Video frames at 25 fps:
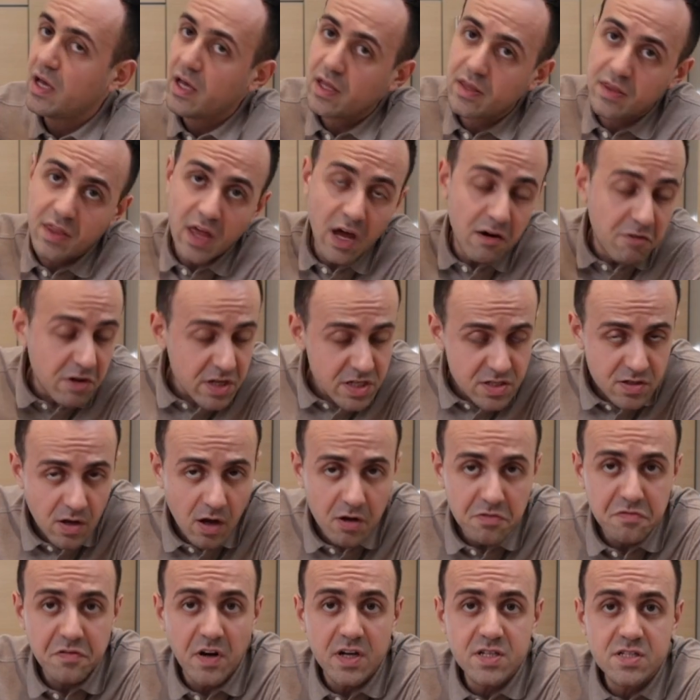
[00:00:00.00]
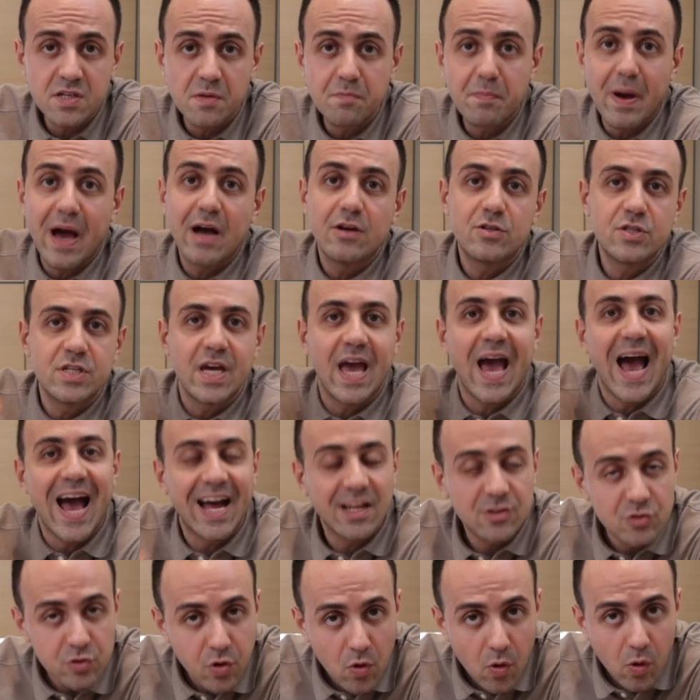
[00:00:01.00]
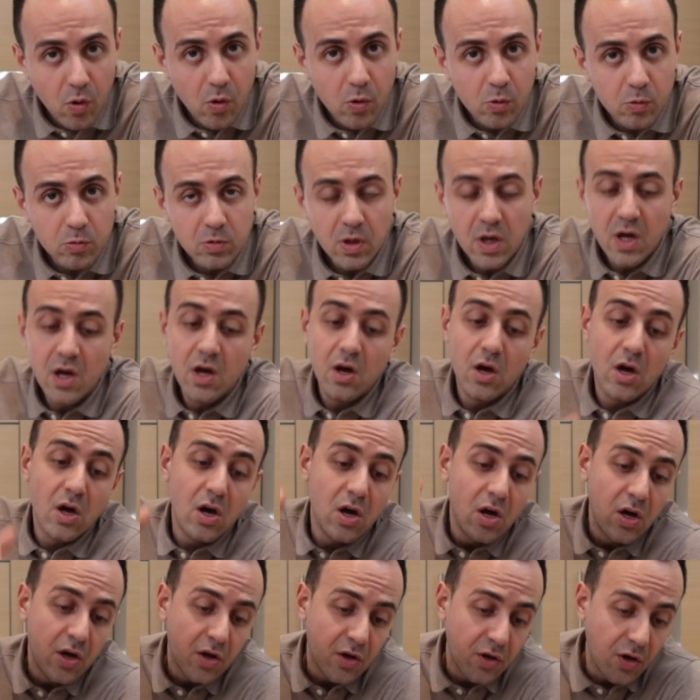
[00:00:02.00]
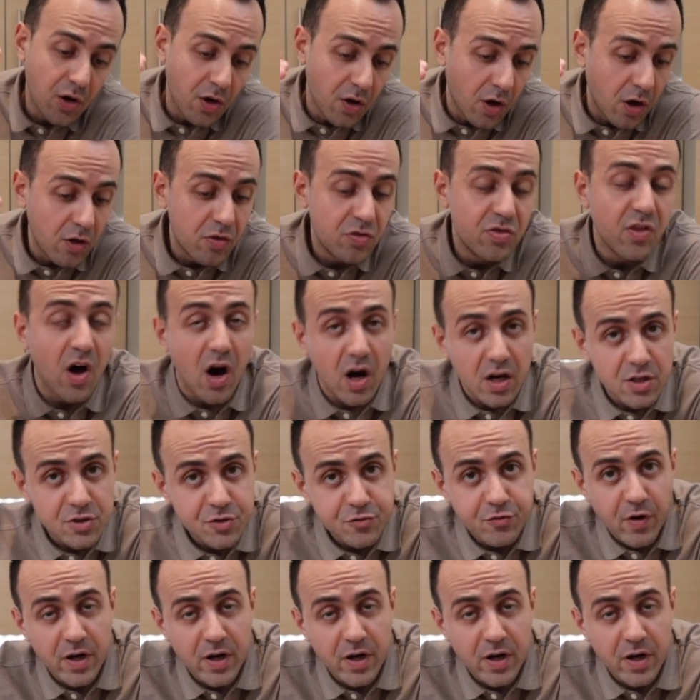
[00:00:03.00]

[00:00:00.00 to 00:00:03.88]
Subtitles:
There is no fuss about it at all. You know, nice